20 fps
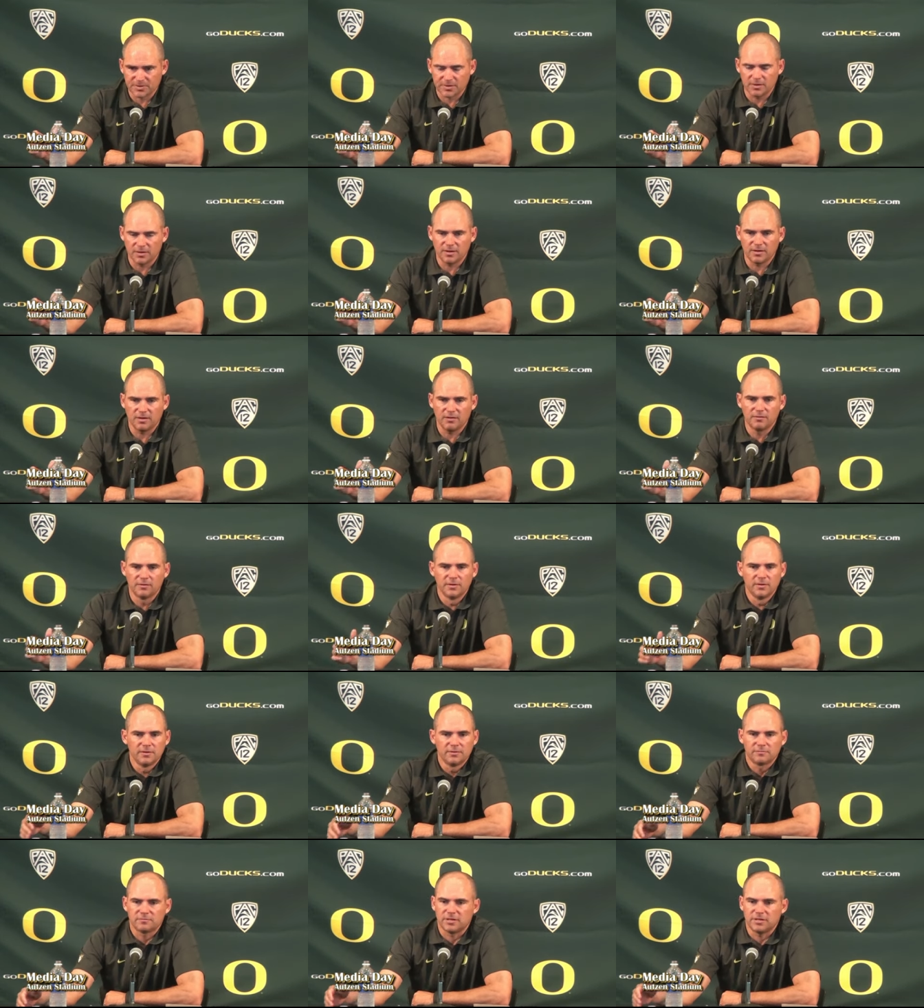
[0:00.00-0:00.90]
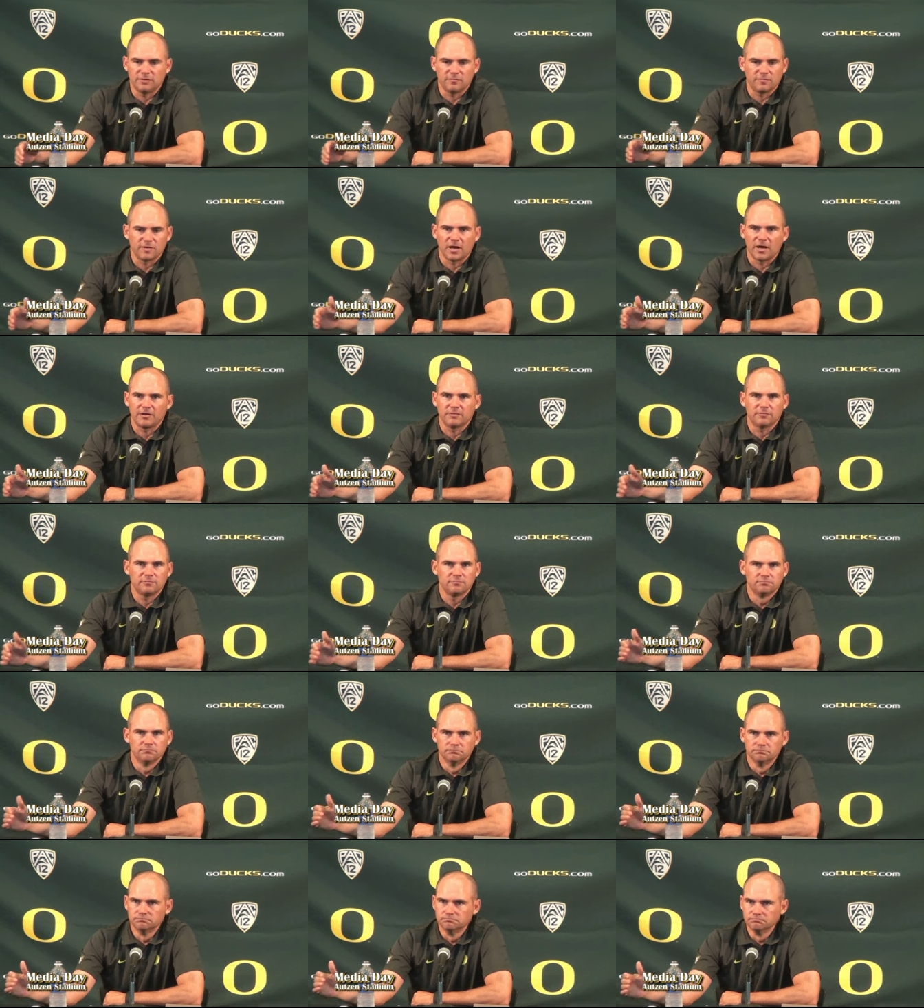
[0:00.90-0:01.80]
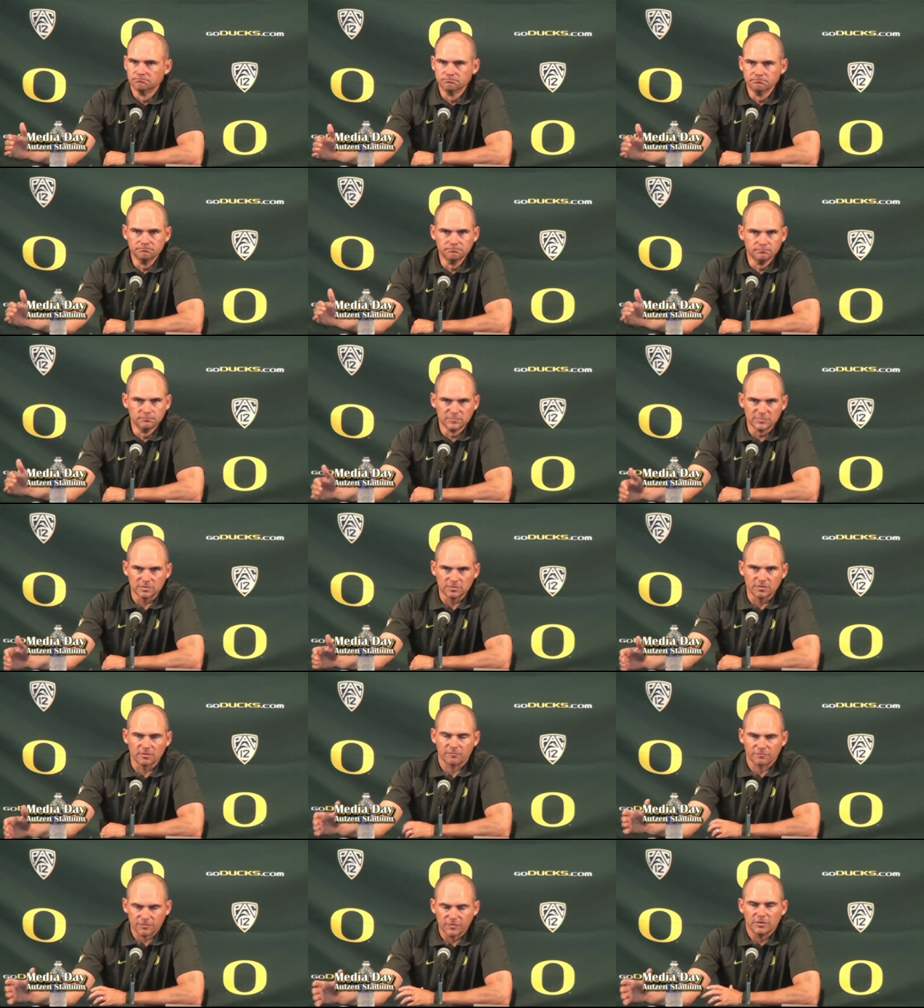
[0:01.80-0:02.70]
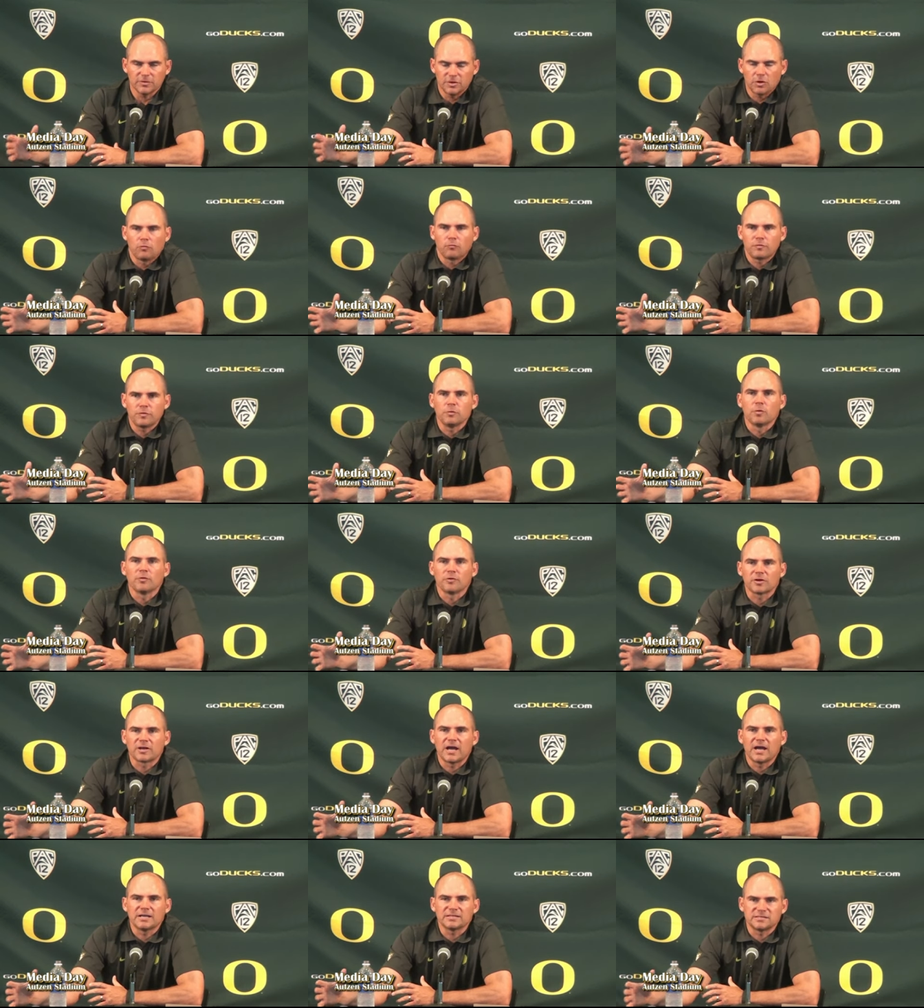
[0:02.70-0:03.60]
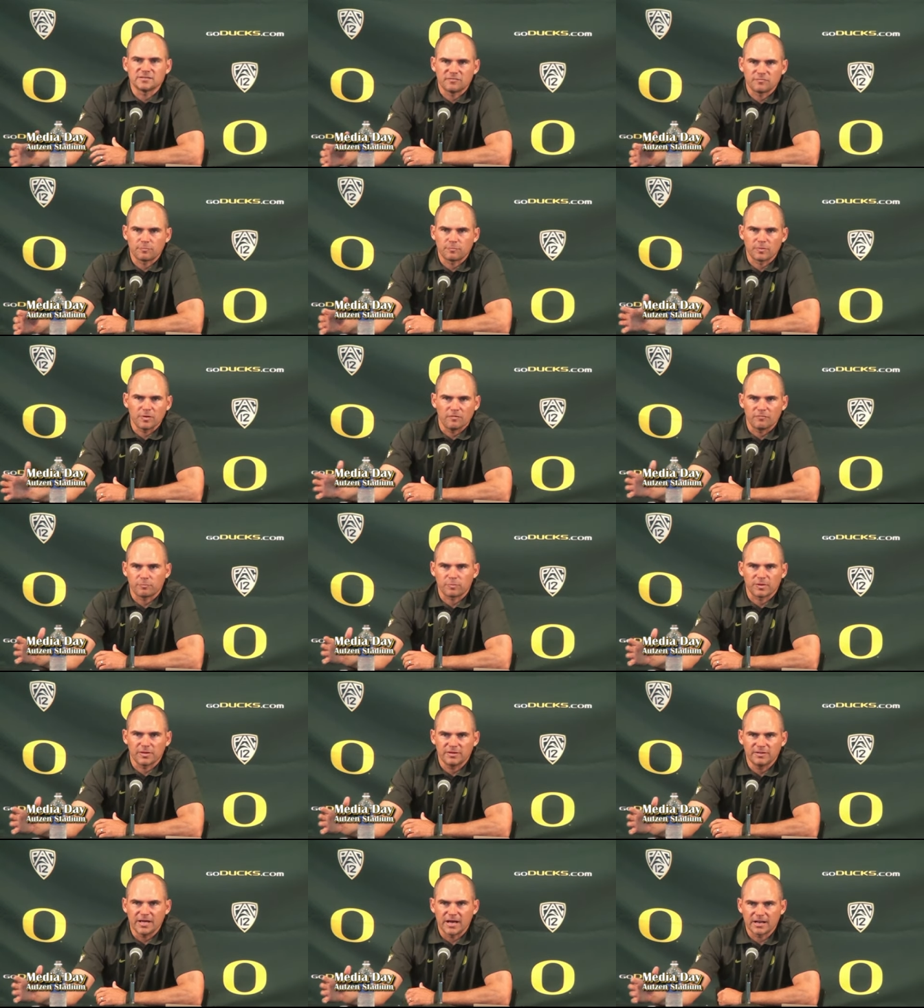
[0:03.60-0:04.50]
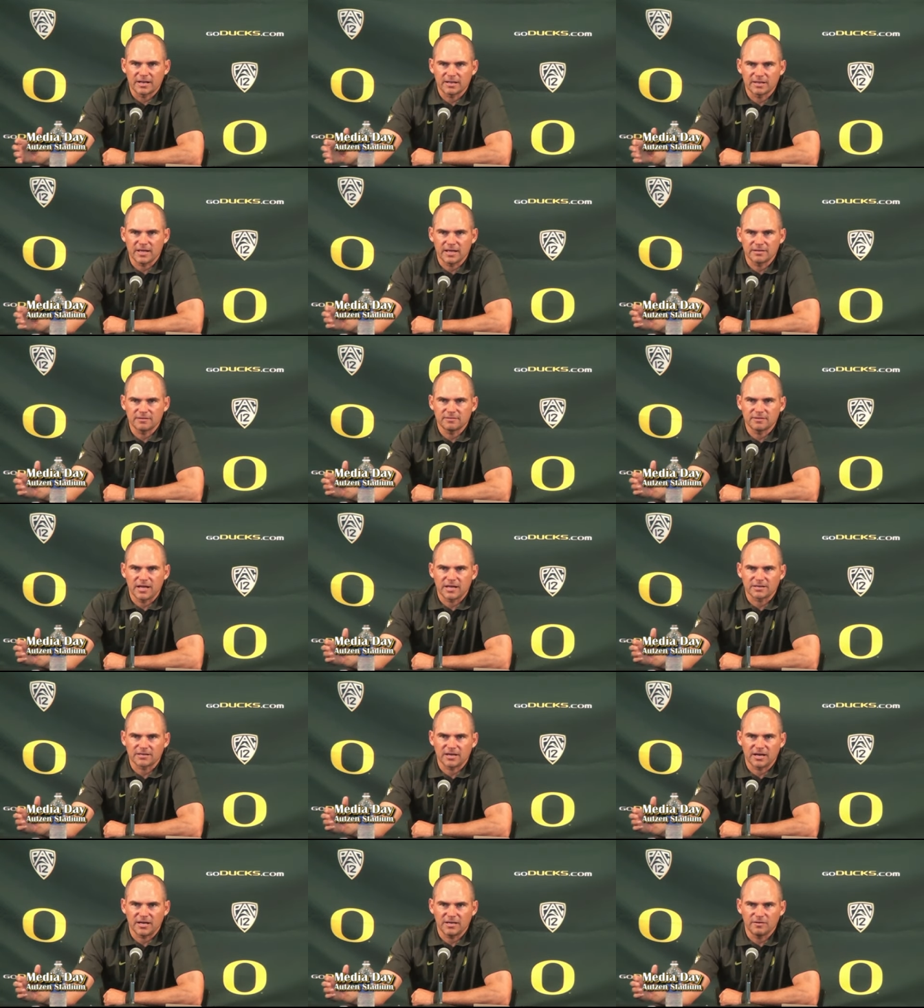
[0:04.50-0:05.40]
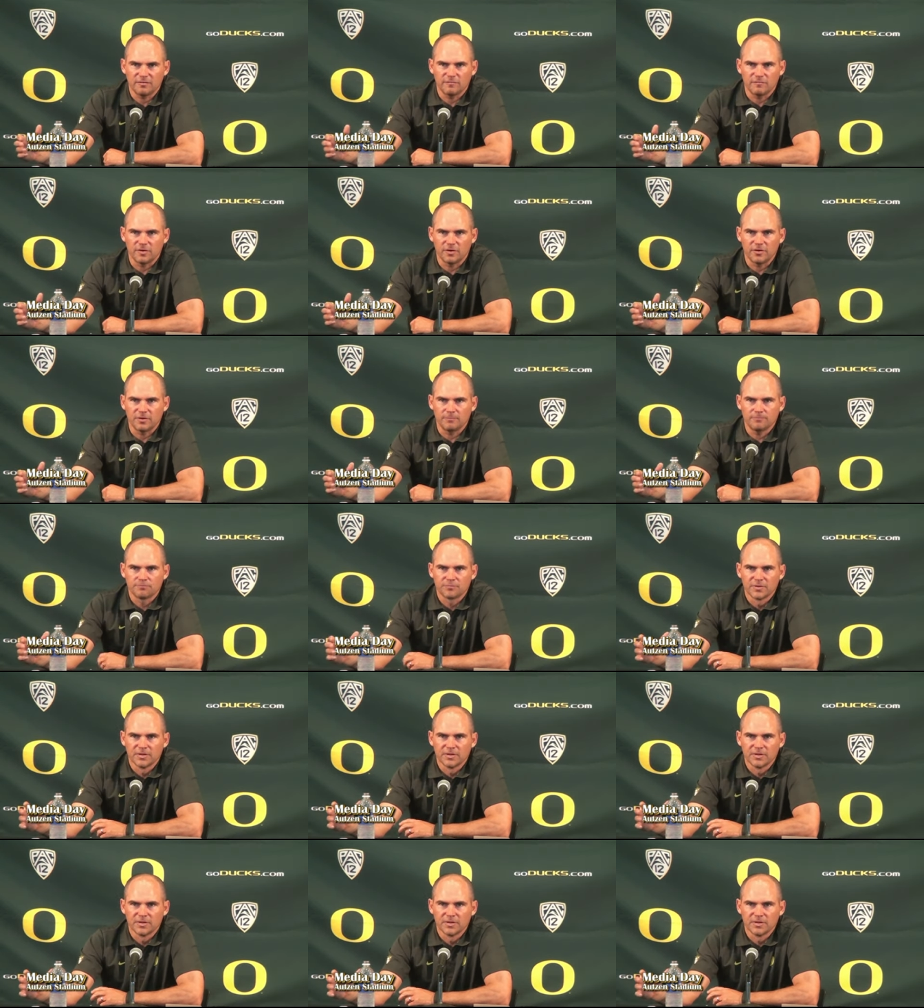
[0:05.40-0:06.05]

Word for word: Uh, then you got a few, you know, few other guys that have, have played that that that kind of uh,